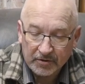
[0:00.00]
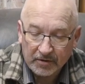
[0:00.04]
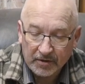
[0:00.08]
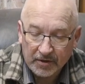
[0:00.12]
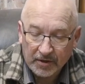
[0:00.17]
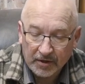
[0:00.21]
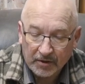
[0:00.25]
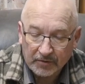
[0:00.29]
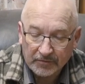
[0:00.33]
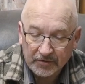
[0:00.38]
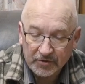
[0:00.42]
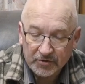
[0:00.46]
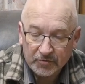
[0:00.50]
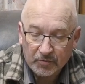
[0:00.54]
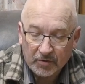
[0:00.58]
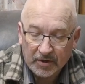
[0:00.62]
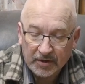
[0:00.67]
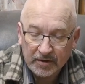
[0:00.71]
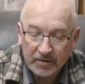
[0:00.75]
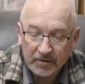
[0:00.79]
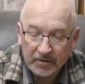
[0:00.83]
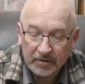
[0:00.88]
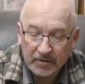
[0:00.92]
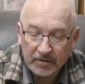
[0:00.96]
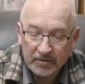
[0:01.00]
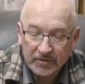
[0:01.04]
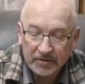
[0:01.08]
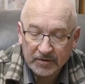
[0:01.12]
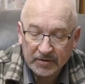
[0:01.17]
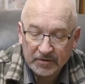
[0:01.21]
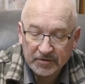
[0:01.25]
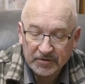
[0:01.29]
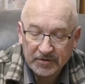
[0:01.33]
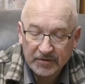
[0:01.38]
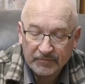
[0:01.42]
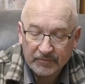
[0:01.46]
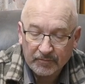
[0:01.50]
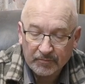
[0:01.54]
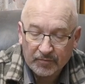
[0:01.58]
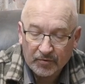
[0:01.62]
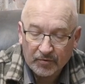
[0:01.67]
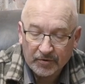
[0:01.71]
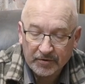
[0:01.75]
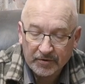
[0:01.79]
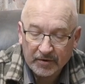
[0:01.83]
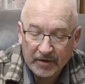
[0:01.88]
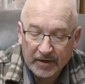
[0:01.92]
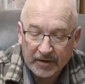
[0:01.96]
Now this one is at
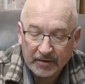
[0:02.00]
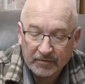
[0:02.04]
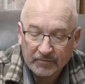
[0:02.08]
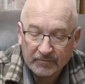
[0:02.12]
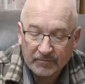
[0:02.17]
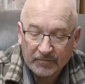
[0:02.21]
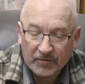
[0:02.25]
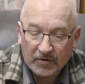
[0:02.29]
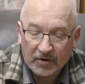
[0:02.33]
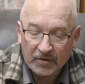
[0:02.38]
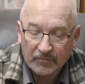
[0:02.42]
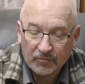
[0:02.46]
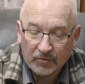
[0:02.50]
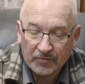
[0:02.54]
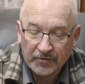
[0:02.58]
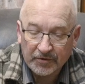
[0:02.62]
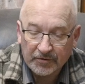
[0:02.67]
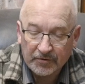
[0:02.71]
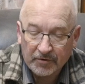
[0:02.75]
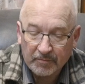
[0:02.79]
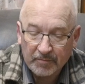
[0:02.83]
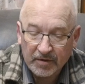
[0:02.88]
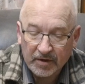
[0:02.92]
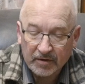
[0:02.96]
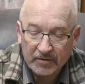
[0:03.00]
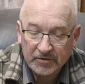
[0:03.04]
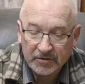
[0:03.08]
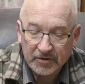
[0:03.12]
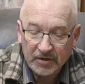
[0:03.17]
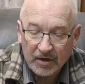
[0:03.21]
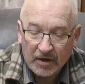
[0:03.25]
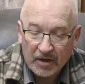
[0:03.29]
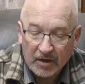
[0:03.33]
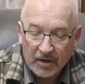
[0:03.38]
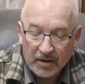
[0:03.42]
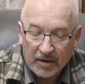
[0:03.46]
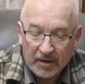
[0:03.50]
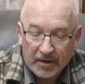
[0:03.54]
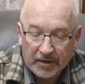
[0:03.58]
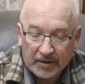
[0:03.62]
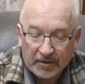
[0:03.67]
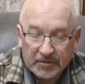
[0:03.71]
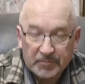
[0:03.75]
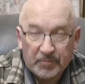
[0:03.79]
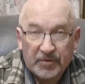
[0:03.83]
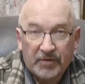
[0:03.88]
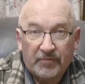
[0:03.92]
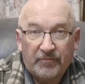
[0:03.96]
7.85 or thereabouts, and
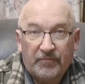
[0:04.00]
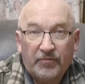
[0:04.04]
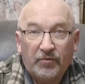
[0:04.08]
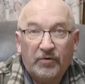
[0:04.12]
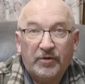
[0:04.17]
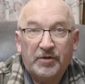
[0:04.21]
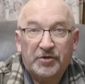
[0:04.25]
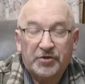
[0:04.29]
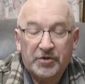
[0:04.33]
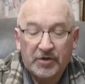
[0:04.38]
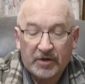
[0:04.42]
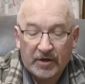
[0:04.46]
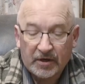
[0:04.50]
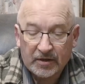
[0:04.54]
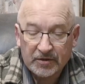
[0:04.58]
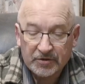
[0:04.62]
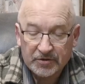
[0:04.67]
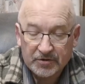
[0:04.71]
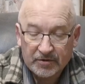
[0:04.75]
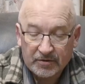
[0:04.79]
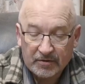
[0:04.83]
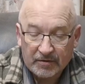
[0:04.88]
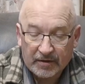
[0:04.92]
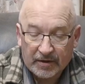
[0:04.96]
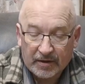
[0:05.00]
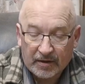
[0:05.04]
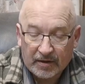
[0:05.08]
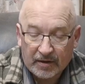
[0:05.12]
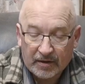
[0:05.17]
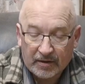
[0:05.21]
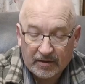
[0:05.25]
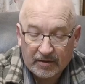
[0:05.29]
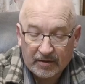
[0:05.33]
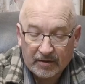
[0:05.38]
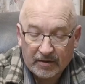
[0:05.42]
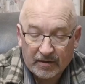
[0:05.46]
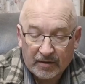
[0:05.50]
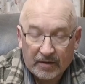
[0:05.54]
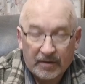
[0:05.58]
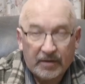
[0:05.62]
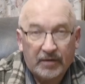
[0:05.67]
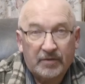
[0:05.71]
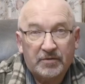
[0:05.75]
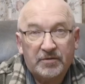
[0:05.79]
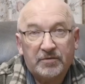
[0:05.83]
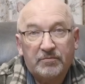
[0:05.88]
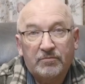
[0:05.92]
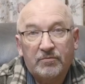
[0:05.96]
it's been fully charged, and
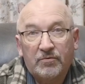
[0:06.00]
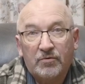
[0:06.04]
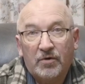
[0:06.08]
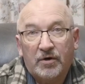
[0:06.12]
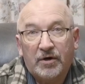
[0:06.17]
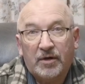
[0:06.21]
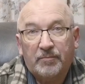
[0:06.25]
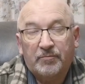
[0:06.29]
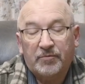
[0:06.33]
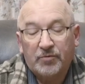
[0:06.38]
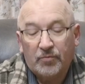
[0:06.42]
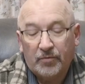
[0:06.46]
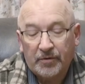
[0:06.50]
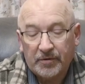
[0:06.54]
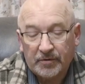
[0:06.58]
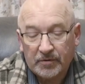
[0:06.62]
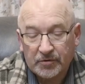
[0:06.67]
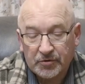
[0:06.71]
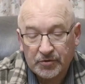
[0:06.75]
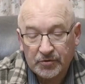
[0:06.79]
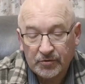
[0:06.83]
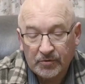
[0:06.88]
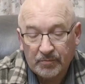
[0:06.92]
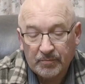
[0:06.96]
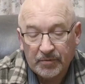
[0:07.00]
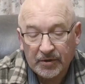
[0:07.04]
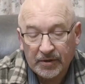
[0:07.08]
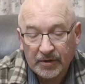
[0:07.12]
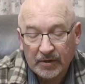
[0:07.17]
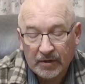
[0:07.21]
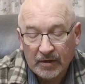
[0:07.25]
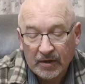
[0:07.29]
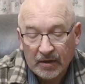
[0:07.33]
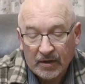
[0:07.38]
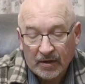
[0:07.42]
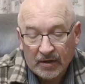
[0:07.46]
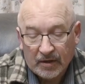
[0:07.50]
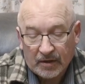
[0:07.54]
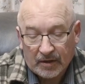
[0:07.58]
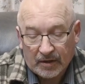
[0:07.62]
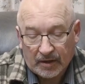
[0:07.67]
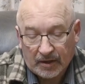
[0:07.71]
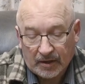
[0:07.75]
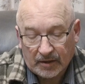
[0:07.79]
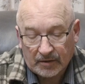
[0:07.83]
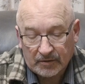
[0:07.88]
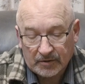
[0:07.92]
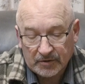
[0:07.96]
it's not up to where it should be.
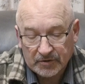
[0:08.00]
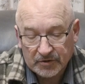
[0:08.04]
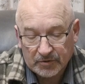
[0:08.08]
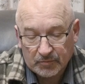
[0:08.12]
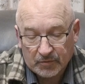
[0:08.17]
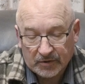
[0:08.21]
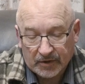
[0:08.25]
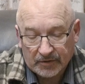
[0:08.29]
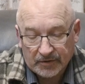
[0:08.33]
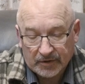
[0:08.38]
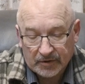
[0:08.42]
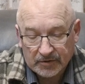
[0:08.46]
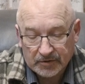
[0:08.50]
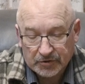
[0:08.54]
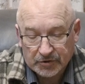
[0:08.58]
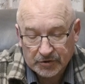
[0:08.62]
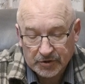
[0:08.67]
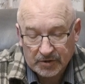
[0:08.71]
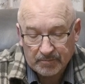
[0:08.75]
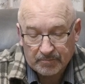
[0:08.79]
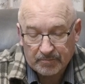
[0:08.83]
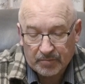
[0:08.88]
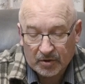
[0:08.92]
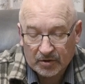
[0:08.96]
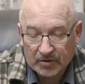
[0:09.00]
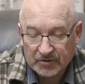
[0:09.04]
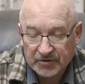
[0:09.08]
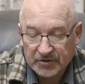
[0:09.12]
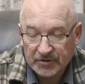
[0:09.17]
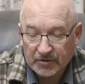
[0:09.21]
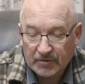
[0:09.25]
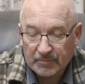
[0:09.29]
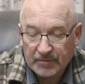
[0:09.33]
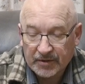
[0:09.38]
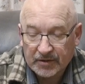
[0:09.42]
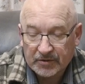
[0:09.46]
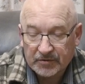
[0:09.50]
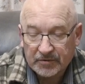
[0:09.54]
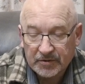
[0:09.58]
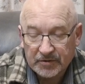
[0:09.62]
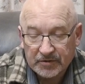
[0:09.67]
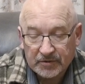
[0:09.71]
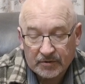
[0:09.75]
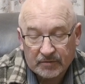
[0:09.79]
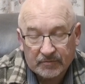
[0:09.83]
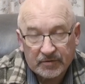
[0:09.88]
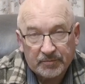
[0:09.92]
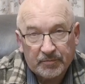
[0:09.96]
And this is one of those cheap Bonacell batteries
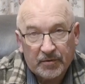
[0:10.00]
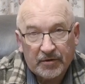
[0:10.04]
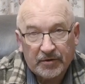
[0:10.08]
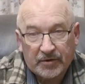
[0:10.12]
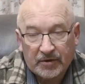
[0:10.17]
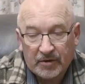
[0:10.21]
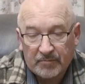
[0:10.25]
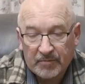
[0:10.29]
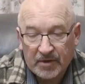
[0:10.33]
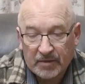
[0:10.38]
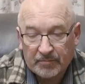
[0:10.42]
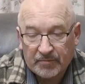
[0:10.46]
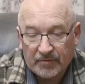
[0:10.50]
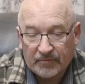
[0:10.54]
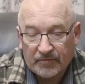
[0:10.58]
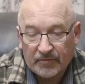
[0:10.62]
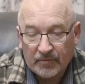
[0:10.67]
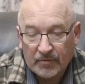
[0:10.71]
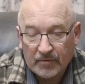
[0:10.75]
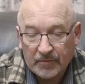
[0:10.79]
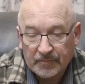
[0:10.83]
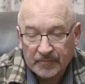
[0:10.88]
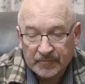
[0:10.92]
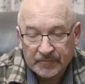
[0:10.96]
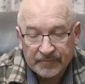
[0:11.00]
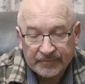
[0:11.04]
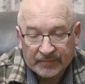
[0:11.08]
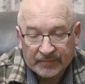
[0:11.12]
that I've spoken about before.